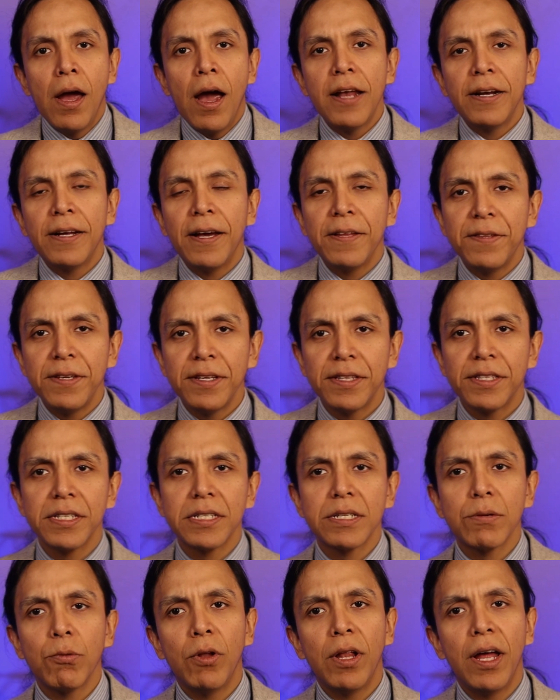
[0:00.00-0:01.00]
And I think
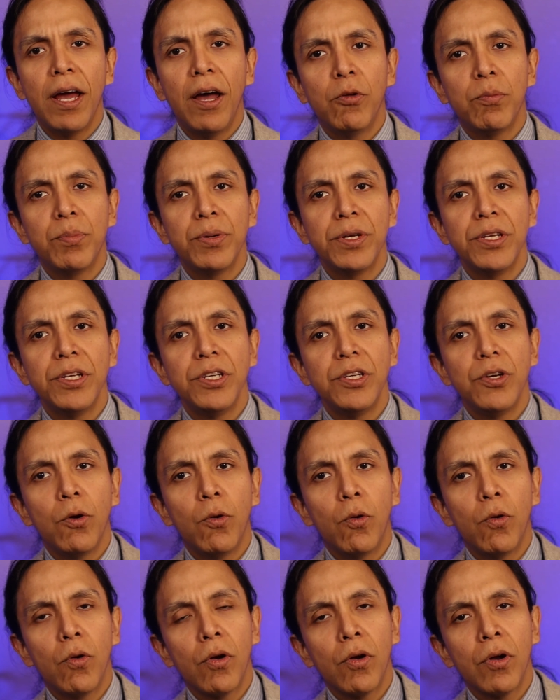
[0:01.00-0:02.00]
this will help in
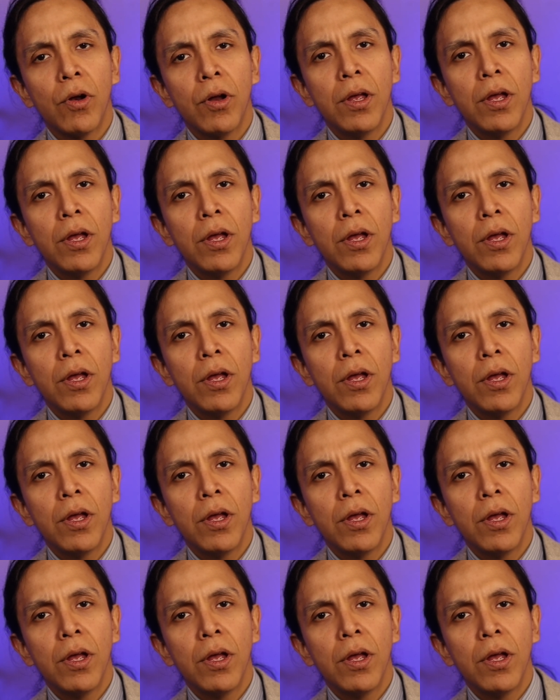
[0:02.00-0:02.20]
your